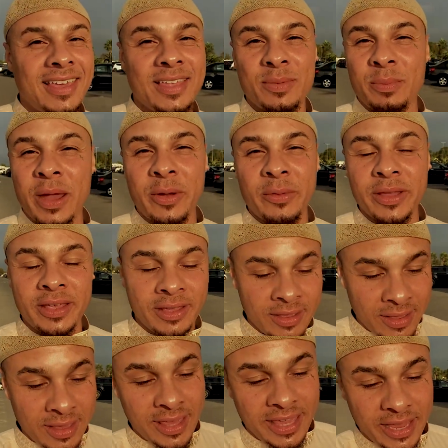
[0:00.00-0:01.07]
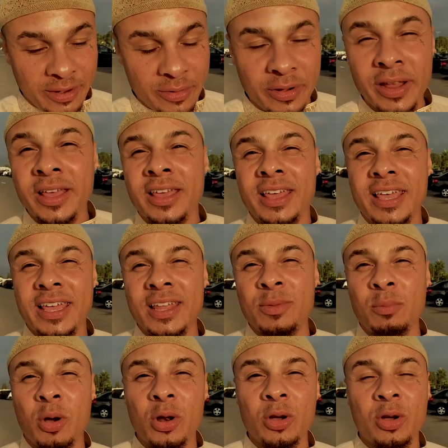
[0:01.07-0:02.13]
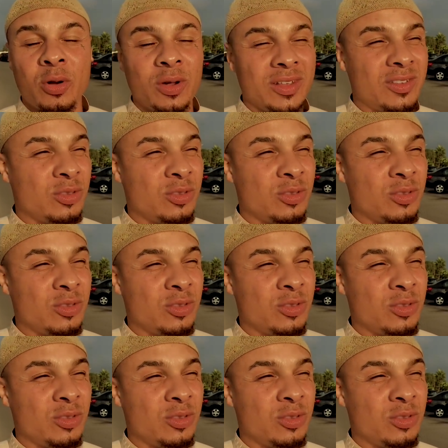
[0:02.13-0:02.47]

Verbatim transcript: get married here in Morocco.